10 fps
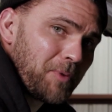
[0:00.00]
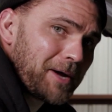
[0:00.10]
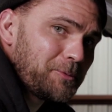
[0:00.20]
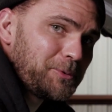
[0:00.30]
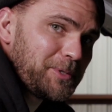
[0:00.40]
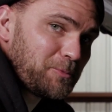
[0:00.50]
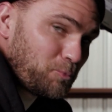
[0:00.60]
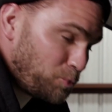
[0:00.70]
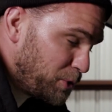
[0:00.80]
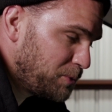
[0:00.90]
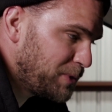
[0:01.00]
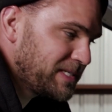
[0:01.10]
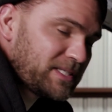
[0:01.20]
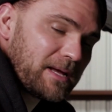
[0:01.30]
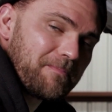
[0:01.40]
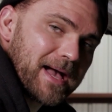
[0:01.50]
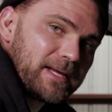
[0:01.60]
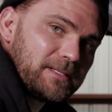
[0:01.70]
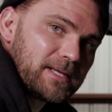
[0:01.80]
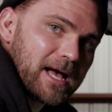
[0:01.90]
Why would we, would we step
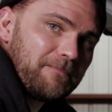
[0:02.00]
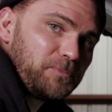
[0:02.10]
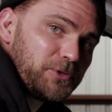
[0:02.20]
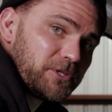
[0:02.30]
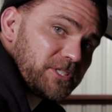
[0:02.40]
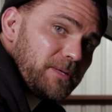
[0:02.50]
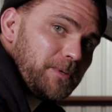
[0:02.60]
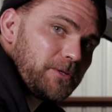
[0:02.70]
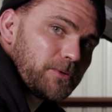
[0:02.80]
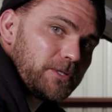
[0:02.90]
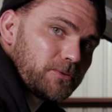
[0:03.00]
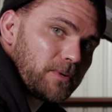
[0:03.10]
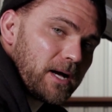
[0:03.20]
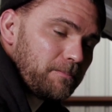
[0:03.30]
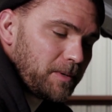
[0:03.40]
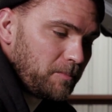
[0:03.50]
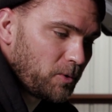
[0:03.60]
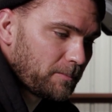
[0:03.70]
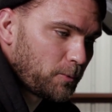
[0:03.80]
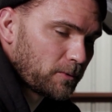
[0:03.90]
back in time, do a C P three swap, but
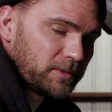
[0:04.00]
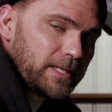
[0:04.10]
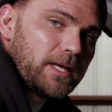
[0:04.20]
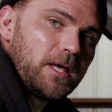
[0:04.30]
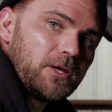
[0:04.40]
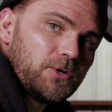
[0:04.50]
more importantly,